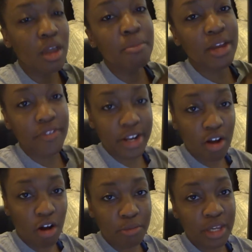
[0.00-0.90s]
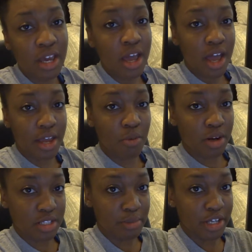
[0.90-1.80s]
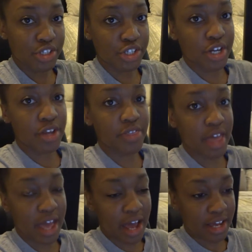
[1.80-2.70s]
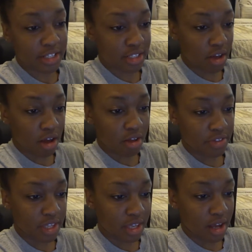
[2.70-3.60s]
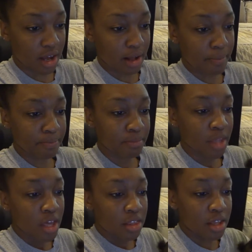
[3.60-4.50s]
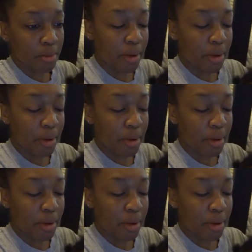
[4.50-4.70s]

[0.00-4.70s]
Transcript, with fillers: Big Freddie called me and he wanted to make sure that I saw the um, the